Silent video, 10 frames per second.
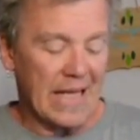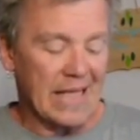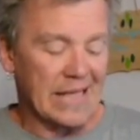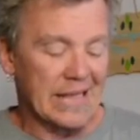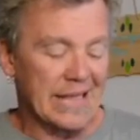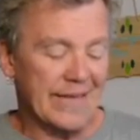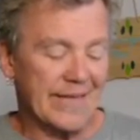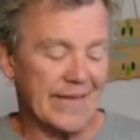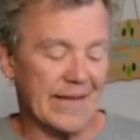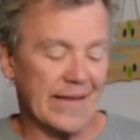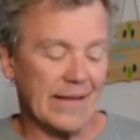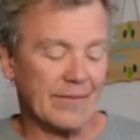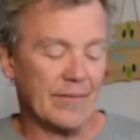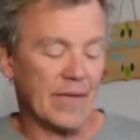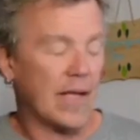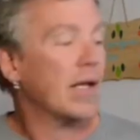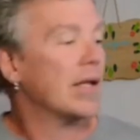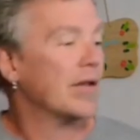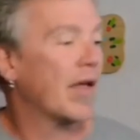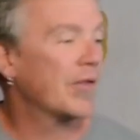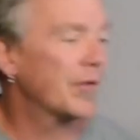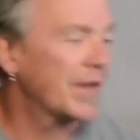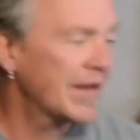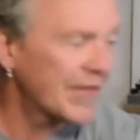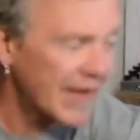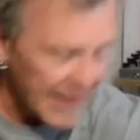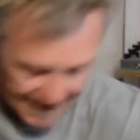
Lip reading: Let's see. Other things that I can